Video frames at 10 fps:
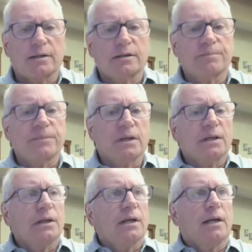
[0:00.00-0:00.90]

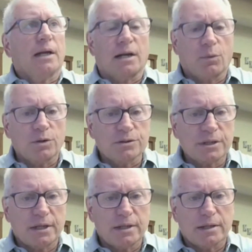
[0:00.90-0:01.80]
And I will
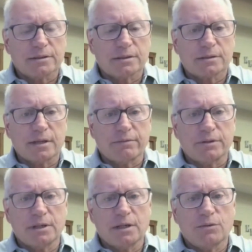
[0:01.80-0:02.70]
say this,
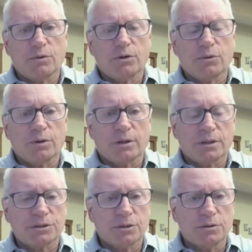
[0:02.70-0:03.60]
17, when we were
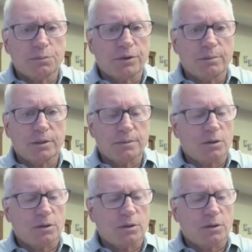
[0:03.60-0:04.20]
this huge premium,